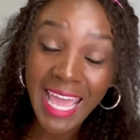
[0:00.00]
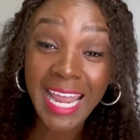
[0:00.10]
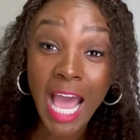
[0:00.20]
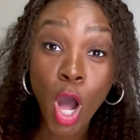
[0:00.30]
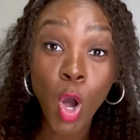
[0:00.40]

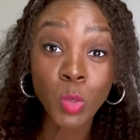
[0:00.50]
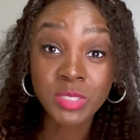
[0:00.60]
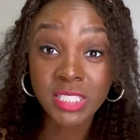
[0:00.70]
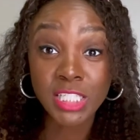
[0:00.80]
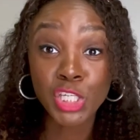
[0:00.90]
And I hope
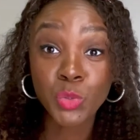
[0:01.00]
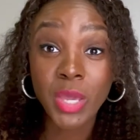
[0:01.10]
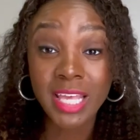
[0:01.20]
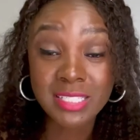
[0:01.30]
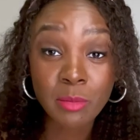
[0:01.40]
to see you
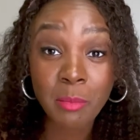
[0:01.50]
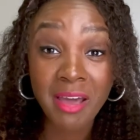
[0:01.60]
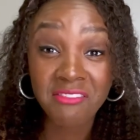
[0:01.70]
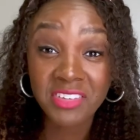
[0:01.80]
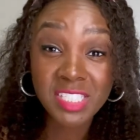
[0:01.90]
at some of
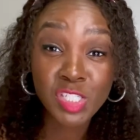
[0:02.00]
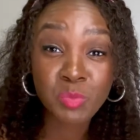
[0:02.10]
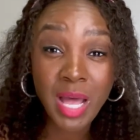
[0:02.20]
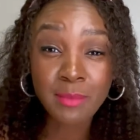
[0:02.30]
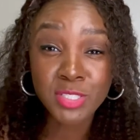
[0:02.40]
my
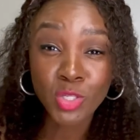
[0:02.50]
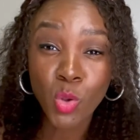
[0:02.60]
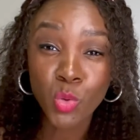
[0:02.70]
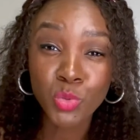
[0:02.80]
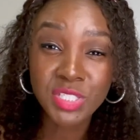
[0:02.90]
Vintage Pop
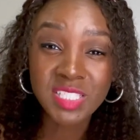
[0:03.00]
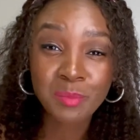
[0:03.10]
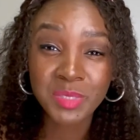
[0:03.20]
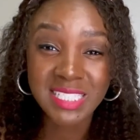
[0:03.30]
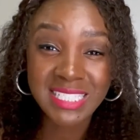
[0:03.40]
Soul
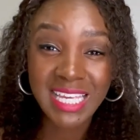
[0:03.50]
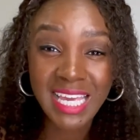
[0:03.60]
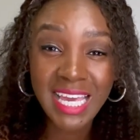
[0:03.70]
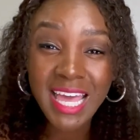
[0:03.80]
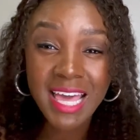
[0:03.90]
Sip and
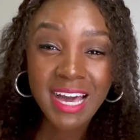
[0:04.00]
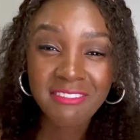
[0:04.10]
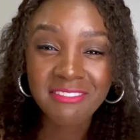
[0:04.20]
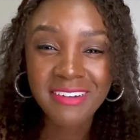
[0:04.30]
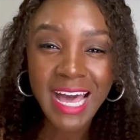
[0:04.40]
Sing
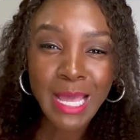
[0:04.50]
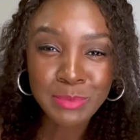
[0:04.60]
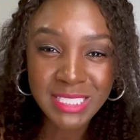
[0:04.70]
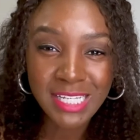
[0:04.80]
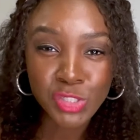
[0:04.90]

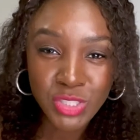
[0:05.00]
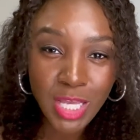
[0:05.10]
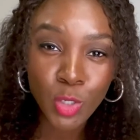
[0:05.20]
vibe sessions.